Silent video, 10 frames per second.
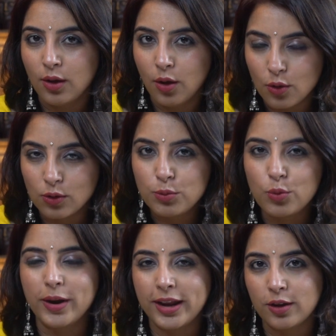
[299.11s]
whole
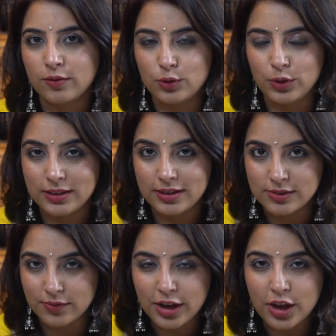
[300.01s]
point of doing
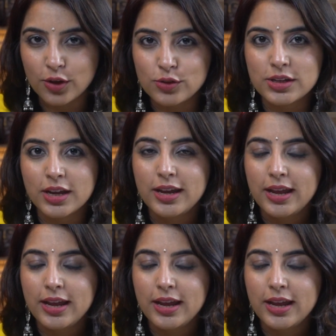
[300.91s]
these videos,